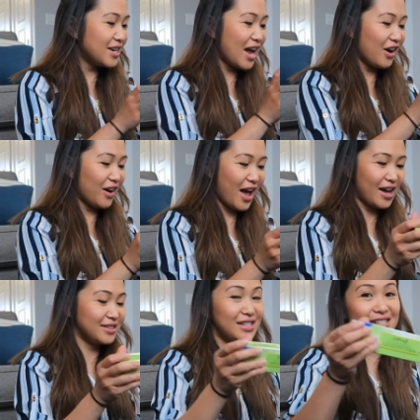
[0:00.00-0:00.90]
now
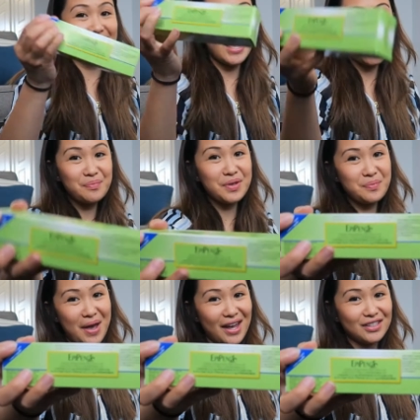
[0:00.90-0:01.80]
has his
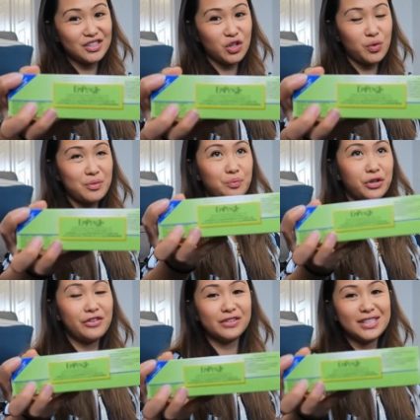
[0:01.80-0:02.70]
EpiPen. So we
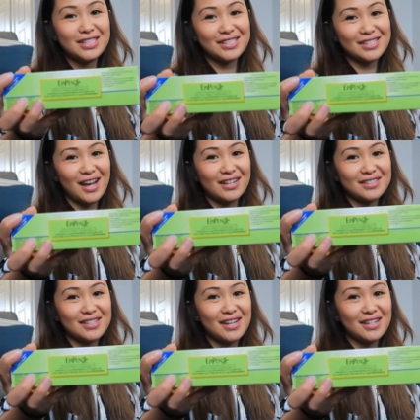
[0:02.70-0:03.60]
briefly
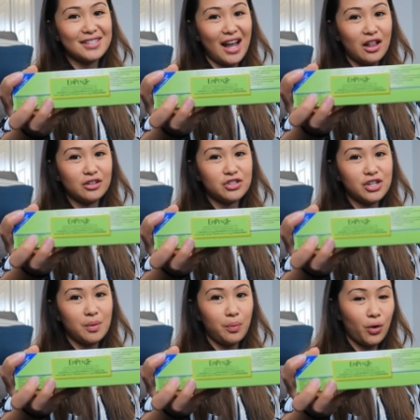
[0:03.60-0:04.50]
discussed his
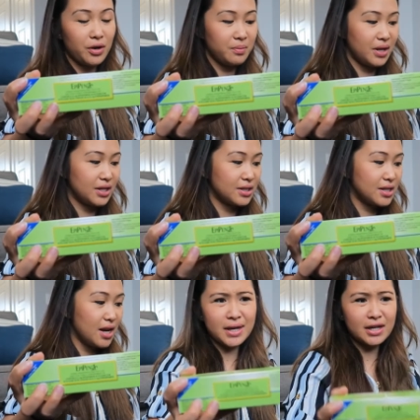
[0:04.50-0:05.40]
allergy
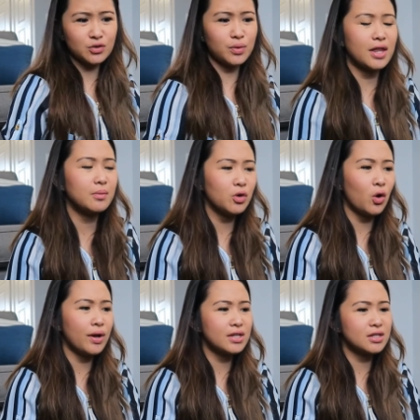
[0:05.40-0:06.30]
appointments because with him
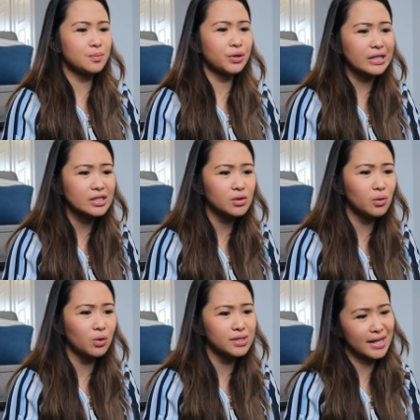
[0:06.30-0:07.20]
going to
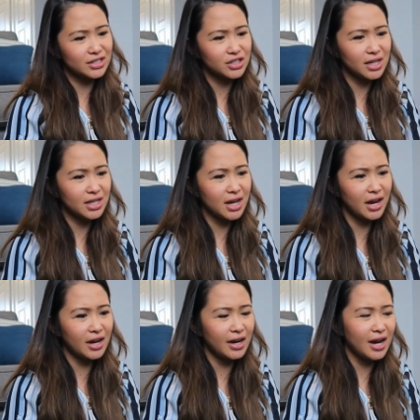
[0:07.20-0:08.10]
preschool /
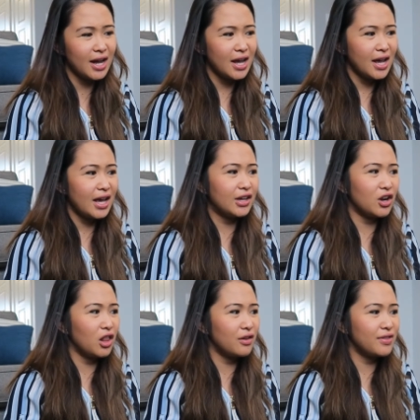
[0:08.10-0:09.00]
daycare and
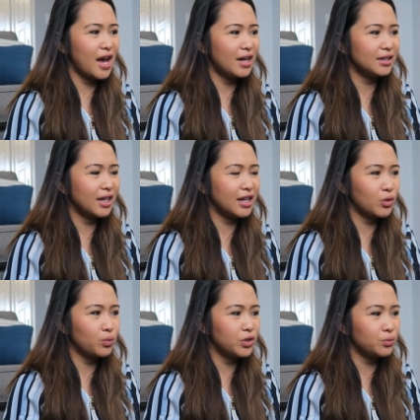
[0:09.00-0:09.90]
all of that, like,
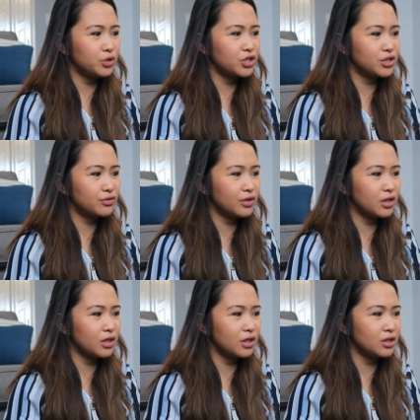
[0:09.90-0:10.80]
we would just
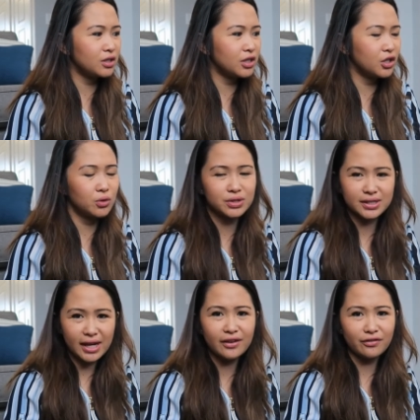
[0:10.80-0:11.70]
feel,
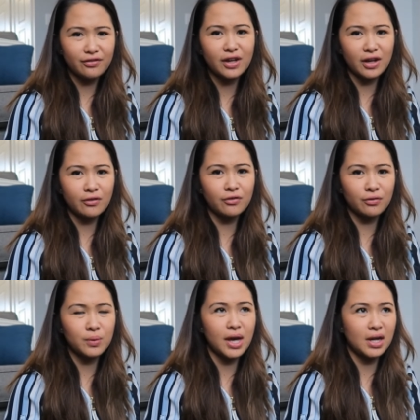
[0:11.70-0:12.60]
safe if
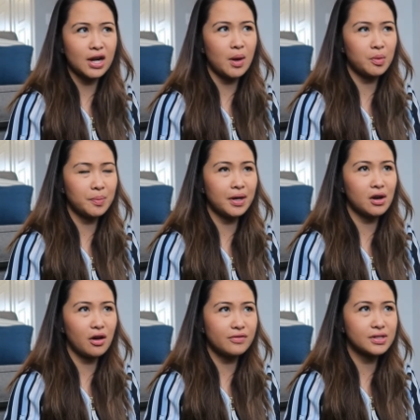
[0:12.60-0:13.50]
we had an EpiPen,
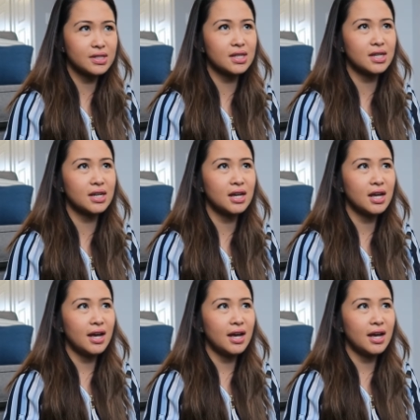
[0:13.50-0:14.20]
obviously,